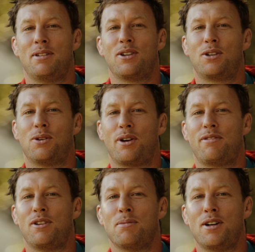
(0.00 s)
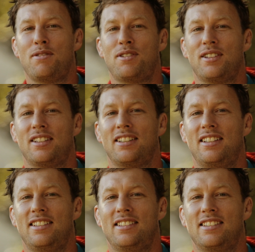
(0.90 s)
He's got quite a few moves.
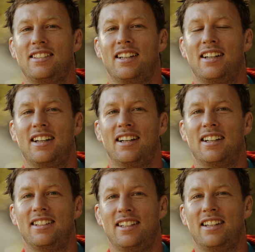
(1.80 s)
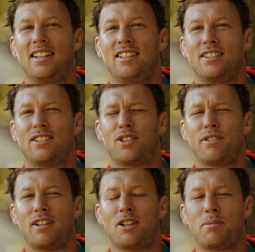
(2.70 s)
He's, uh, yeah, he's sort of
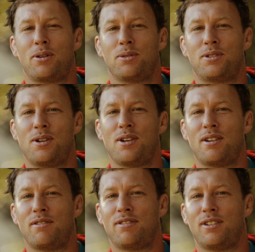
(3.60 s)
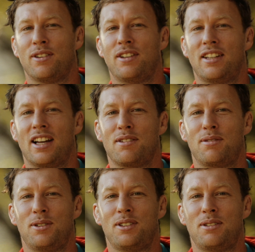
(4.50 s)
a little bit alternative on the dance
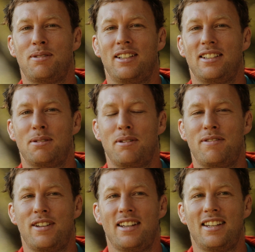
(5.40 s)
floor, to be, to be fair.